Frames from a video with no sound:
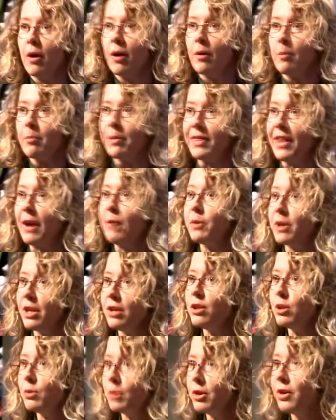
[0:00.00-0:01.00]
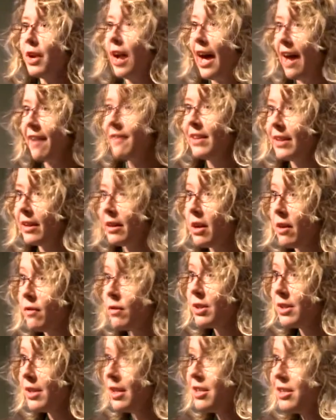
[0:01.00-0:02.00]
But then what do you do when you're not having that
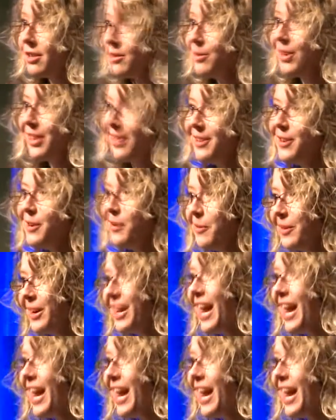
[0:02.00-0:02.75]
conversation? What